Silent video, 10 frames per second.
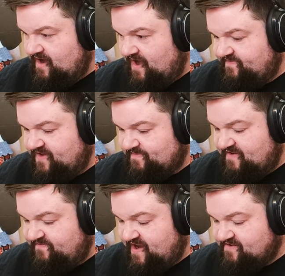I feel like my
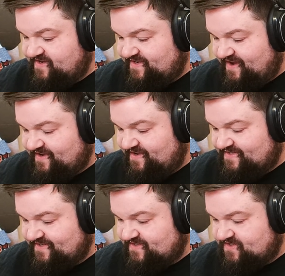Fairy deck
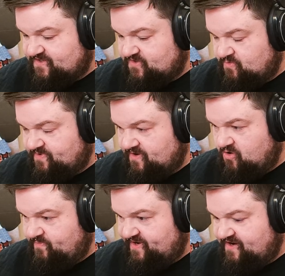isn't super
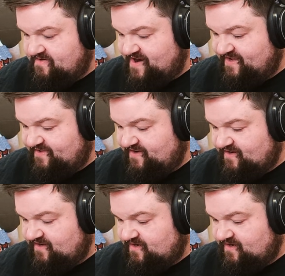OP or anything.